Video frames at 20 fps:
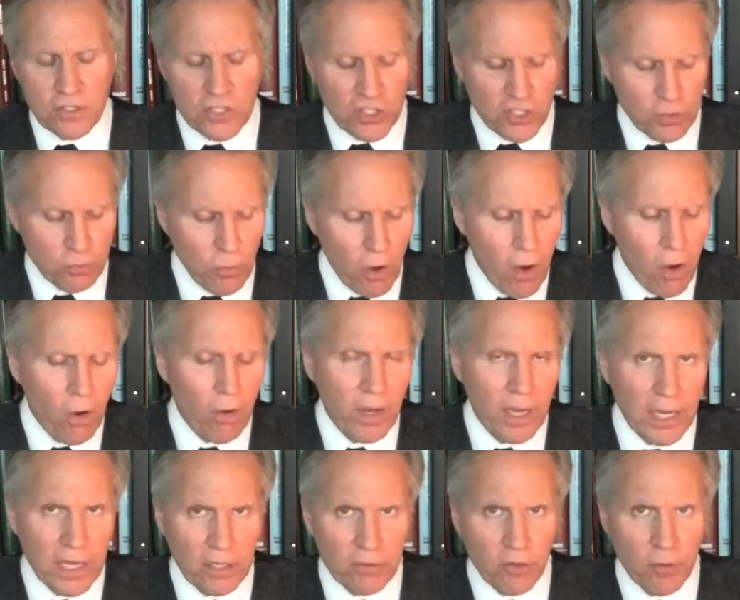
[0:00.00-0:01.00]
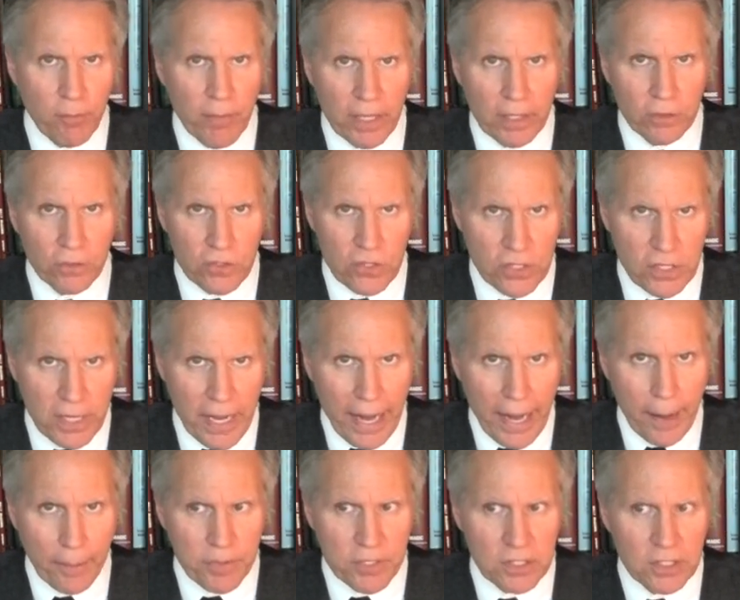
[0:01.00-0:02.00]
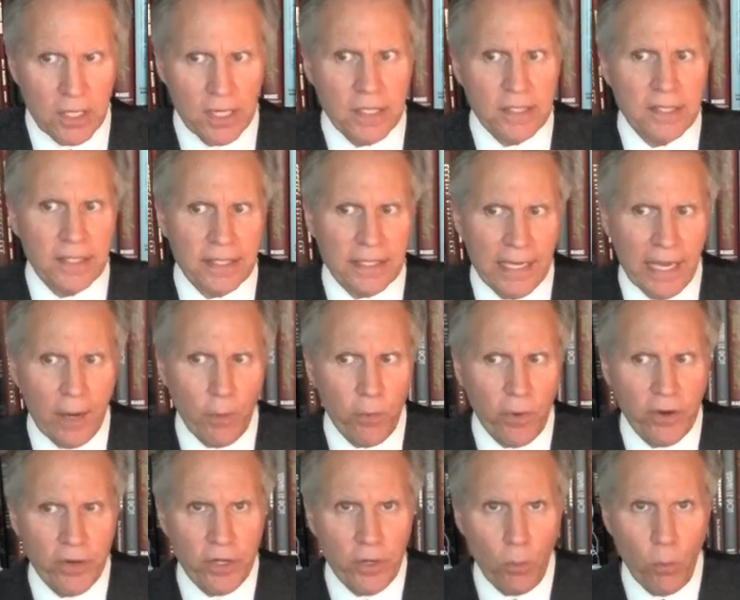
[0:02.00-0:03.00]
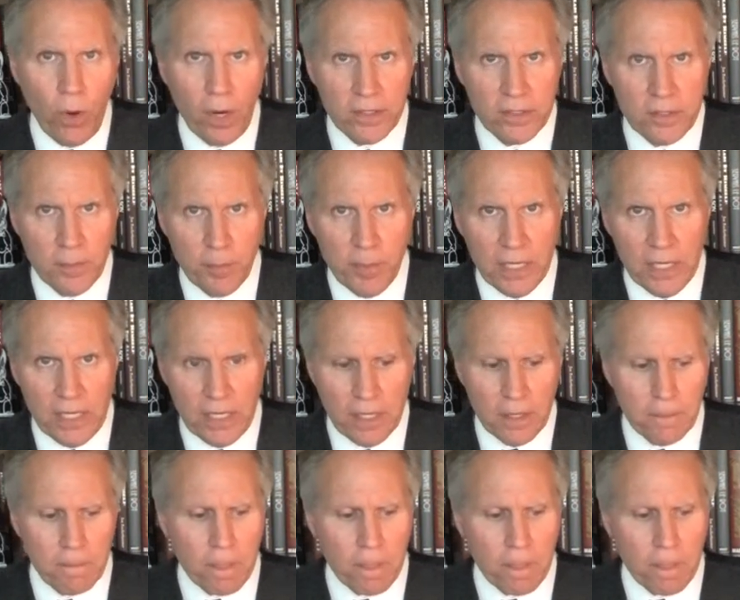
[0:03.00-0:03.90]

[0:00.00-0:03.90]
small incremental steps to get where you want to be.